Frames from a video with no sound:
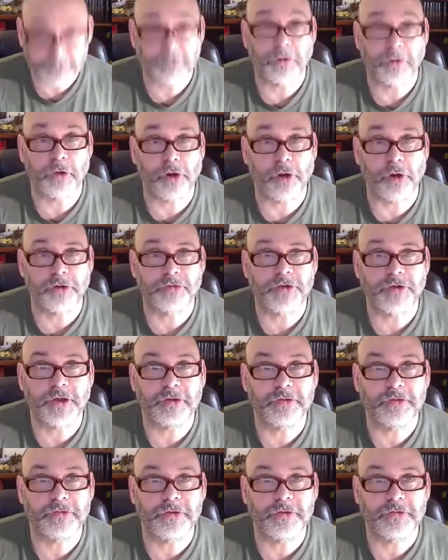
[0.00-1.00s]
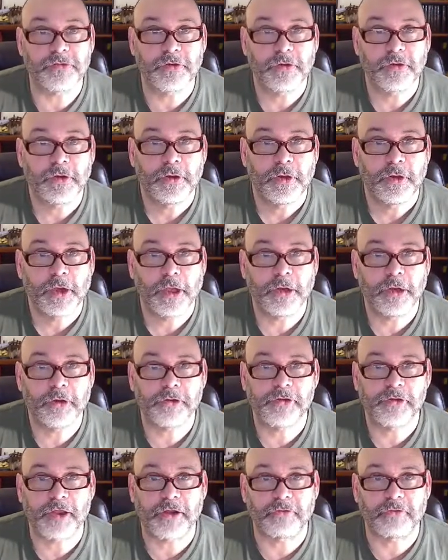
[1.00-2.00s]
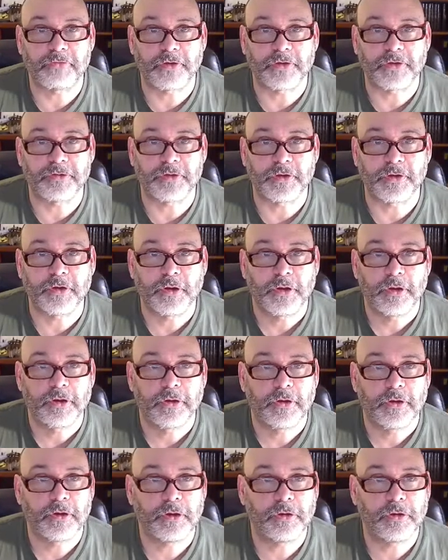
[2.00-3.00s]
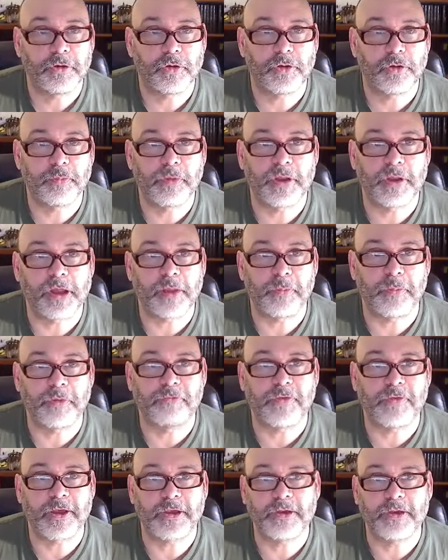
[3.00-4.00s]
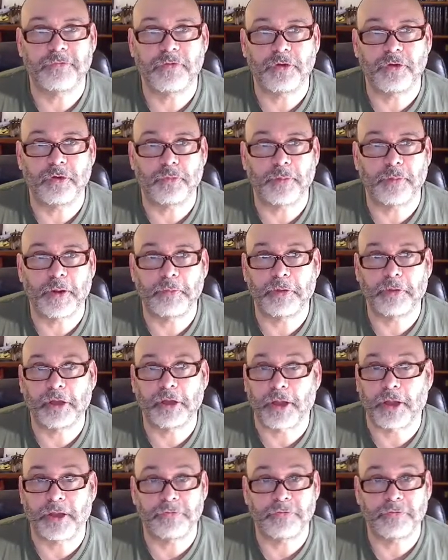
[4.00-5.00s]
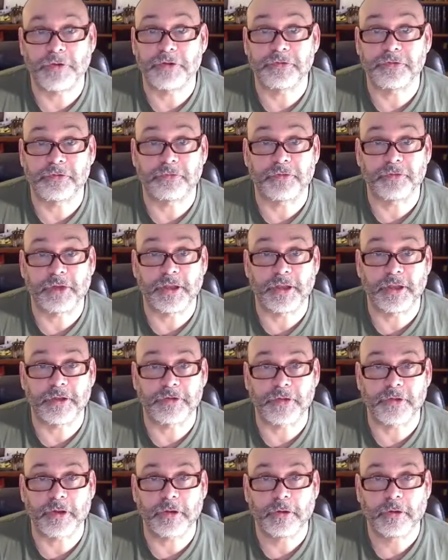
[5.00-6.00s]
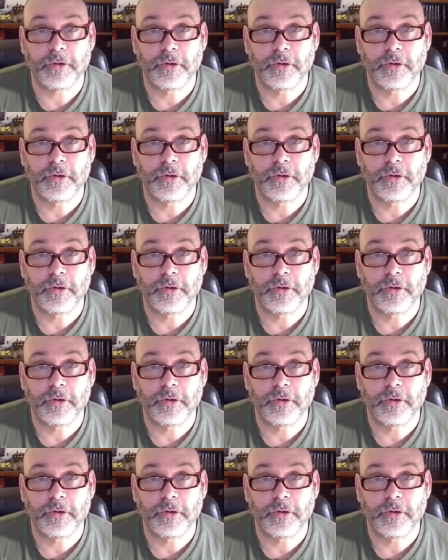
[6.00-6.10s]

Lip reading: long sentences, and here's how to fix it. You can become effective in your public life, and this is really easy.